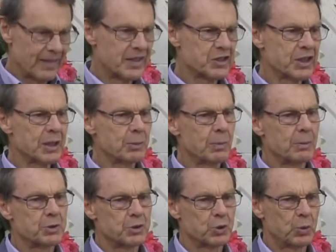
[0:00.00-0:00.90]
The second
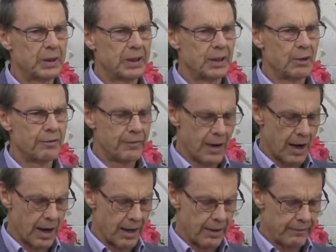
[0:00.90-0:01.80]
one was in
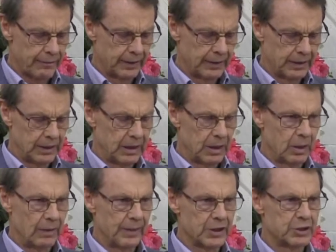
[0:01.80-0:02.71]
2005,
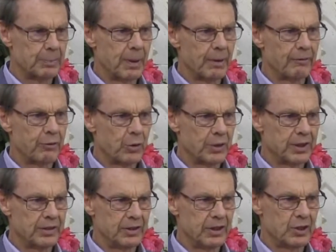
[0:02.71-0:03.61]
that's about
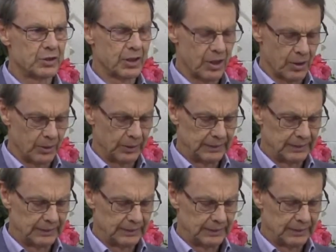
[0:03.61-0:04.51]
14 years ago.
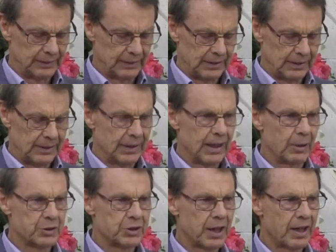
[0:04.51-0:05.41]

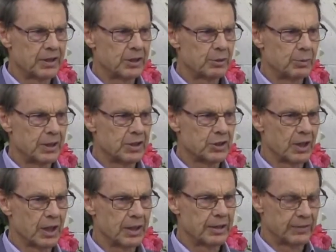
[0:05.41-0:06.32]
I was starting to read
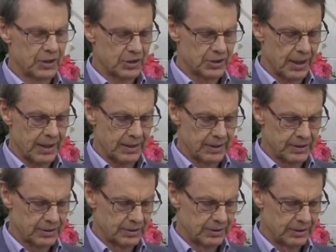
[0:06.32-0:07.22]
scientific
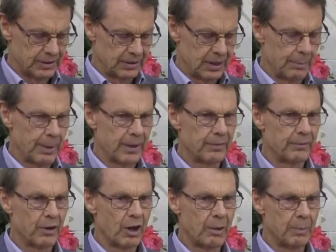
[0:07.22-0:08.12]
studies about
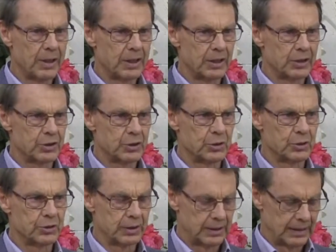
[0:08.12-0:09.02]
environmental
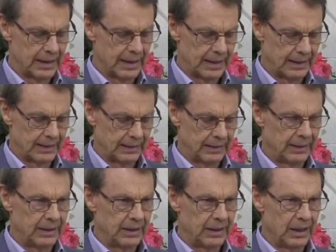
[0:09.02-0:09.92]
issues
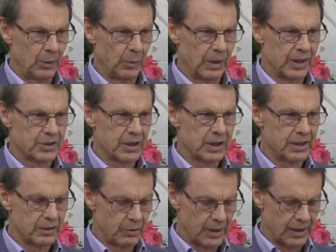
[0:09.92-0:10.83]
when I
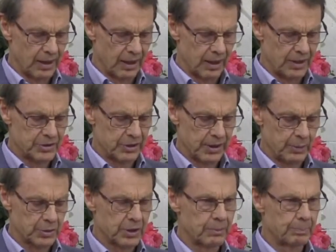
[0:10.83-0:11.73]
suddenly realized
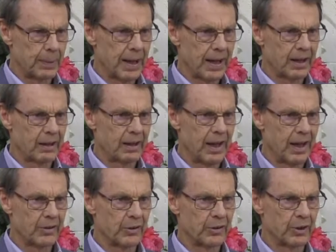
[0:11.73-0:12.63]
there was a black
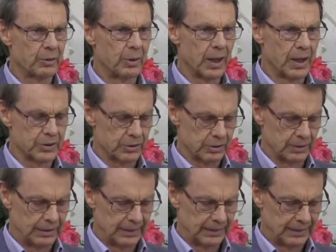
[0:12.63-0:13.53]
cloud on the
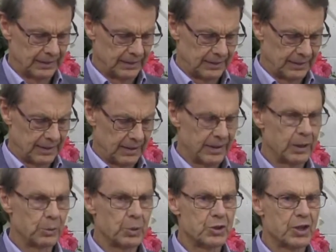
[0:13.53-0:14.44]
horizon
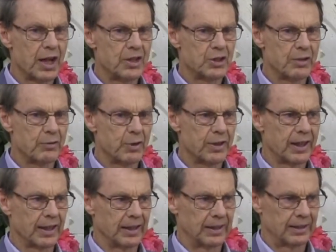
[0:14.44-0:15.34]
that would change
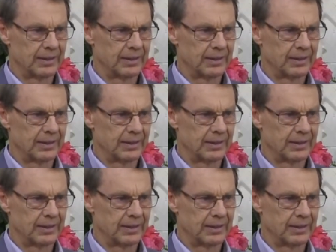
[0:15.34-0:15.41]
everything.